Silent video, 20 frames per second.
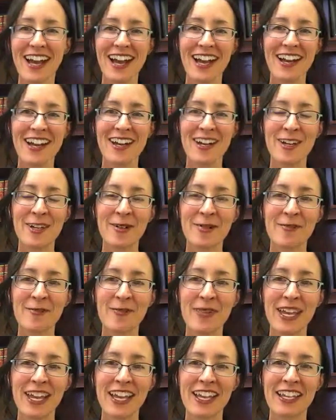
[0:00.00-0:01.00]

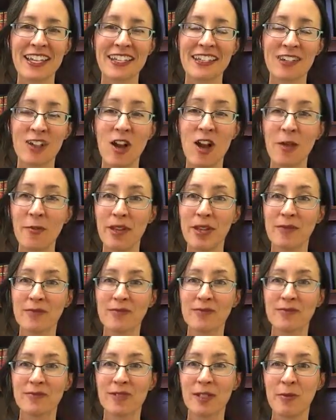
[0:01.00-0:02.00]
and comment.
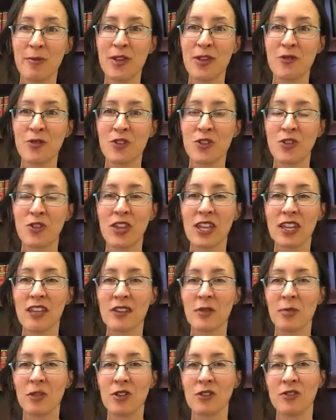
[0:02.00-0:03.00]
Let me know what you
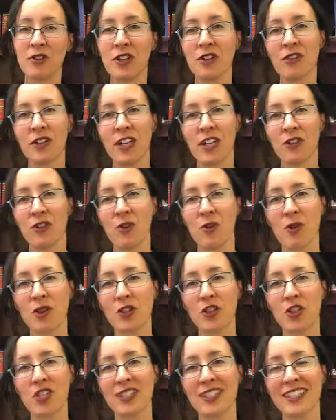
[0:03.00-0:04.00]
think. Let me know if you have any other
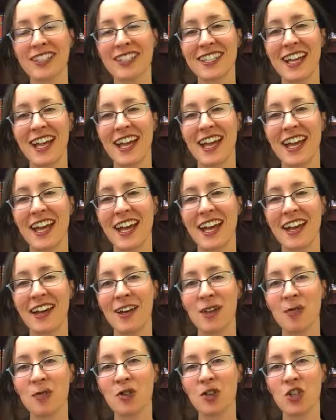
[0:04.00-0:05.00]
questions.
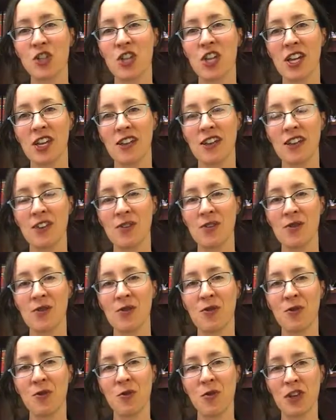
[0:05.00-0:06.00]
I appreciate
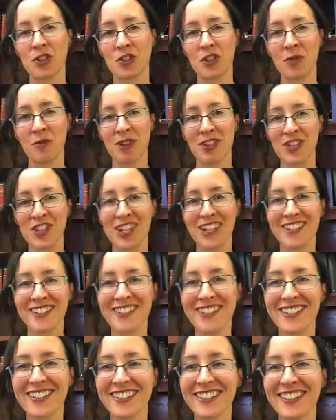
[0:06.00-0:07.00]
you watching my
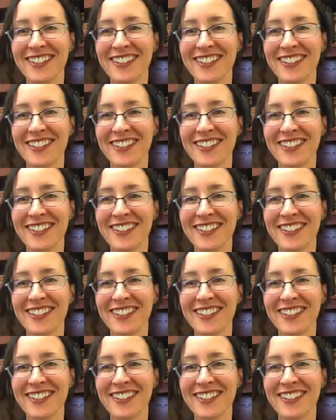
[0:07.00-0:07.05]
channel.